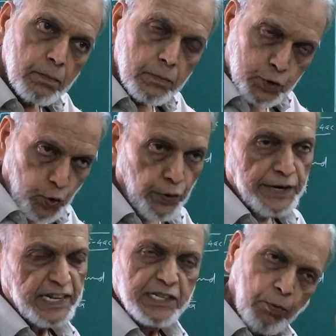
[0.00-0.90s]
So
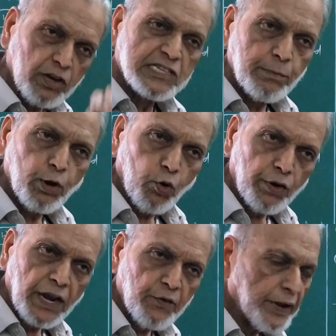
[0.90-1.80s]
it is possible
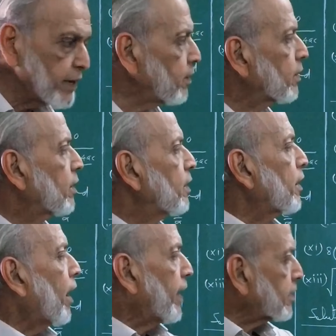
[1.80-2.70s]
only when
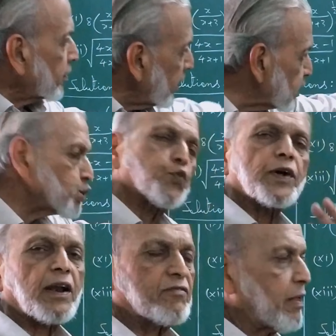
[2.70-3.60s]
at least
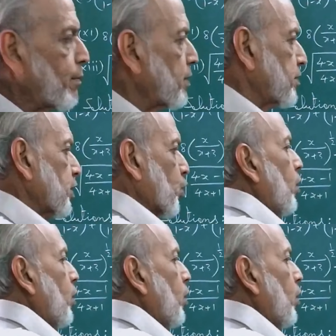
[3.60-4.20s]
one of them is 0.